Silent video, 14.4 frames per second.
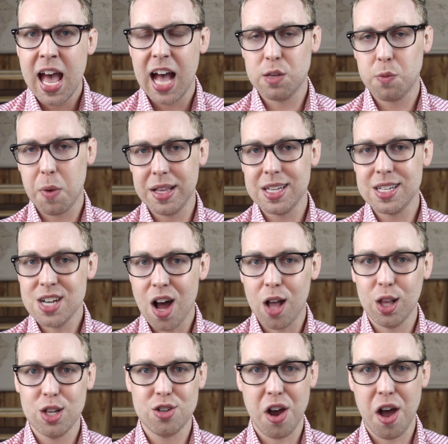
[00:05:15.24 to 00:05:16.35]
as well as
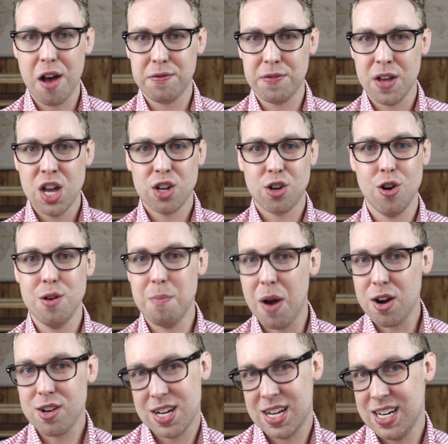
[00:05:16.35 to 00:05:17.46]
knowledge of current
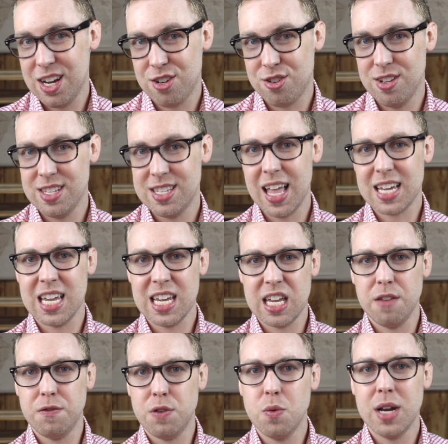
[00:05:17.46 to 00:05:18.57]
market conditions that can
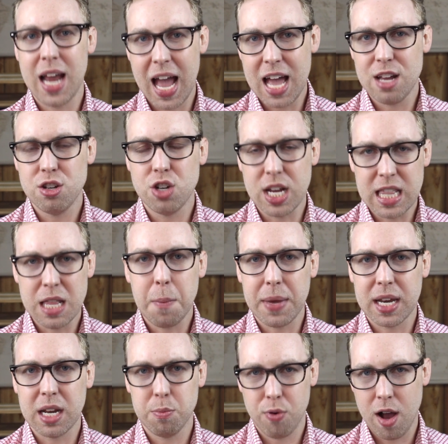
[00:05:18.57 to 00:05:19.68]
give you an edge in the
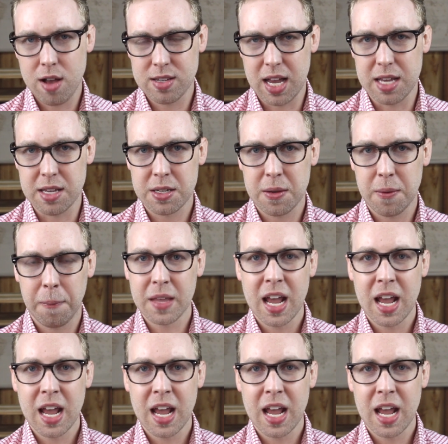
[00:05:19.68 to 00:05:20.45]
bidding process.